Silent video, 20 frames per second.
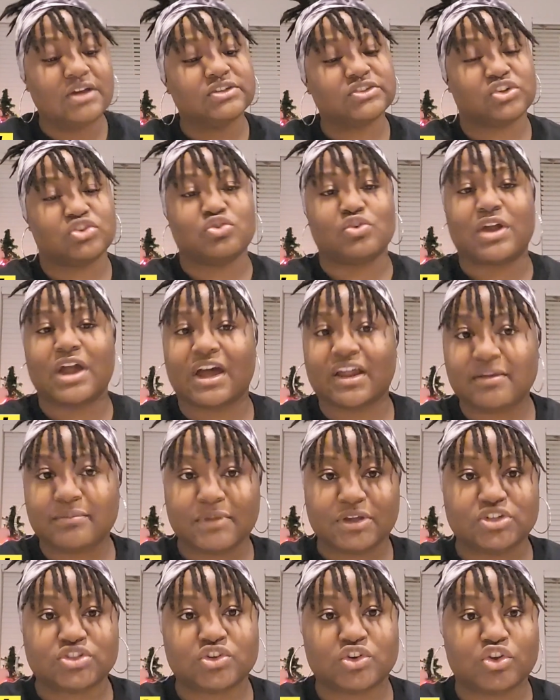So you got to
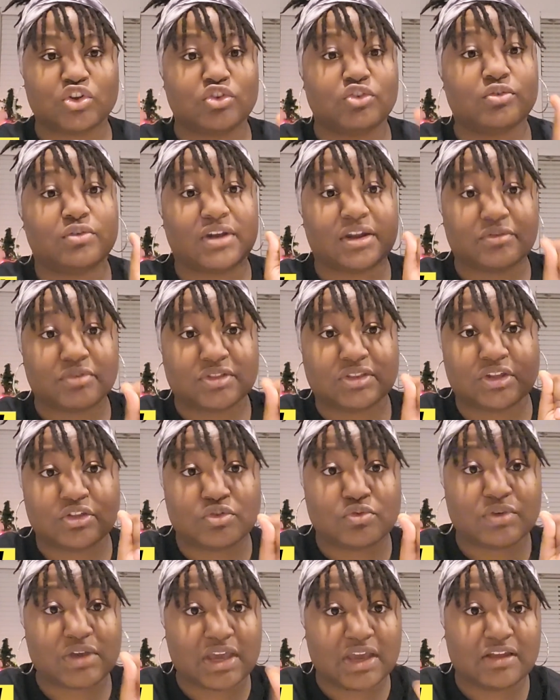make sure you're doing
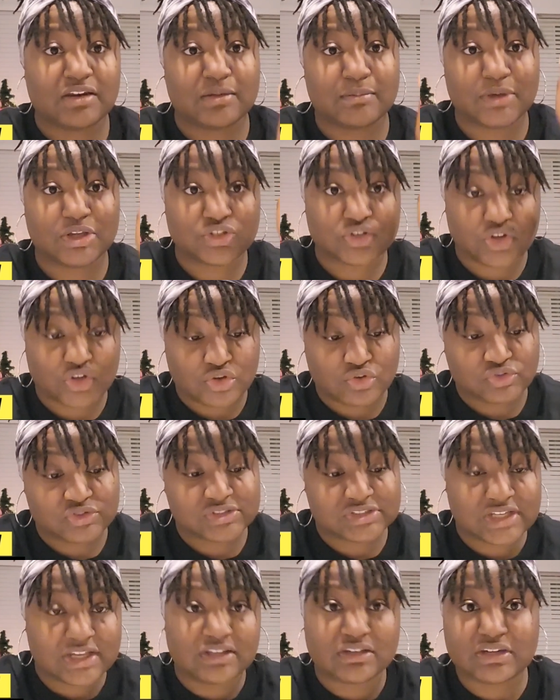everything you can and make sure you're
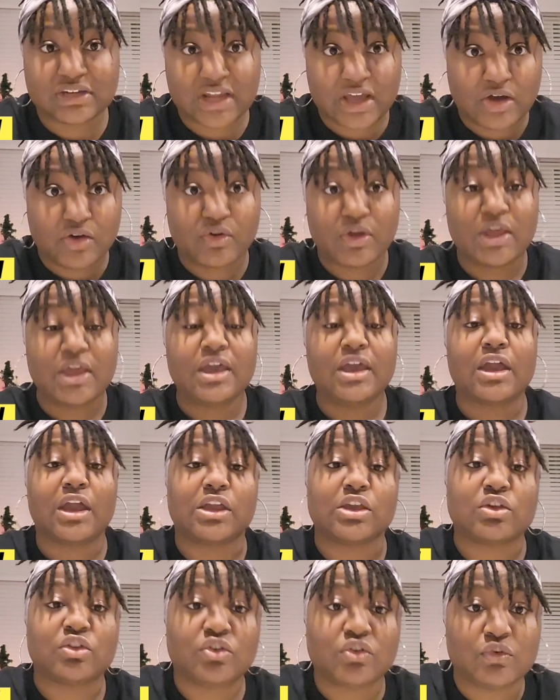standing out
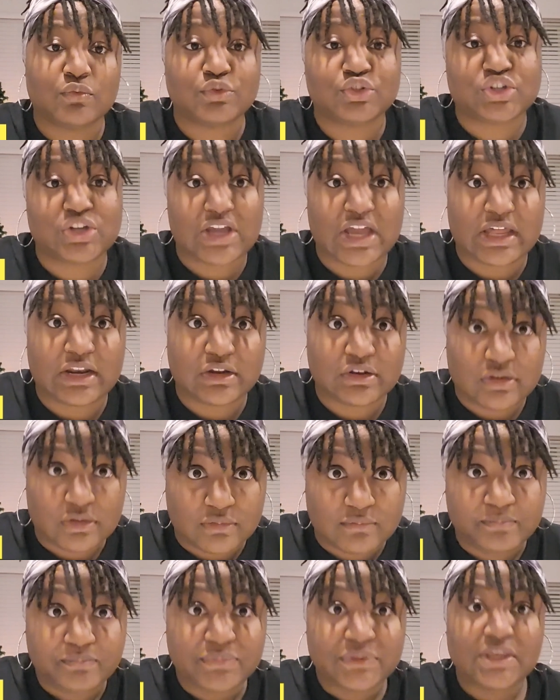and you're doing what you gotta
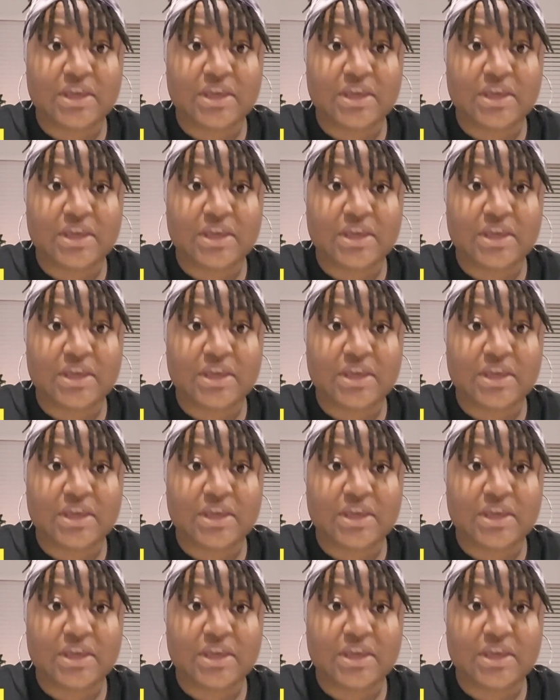do.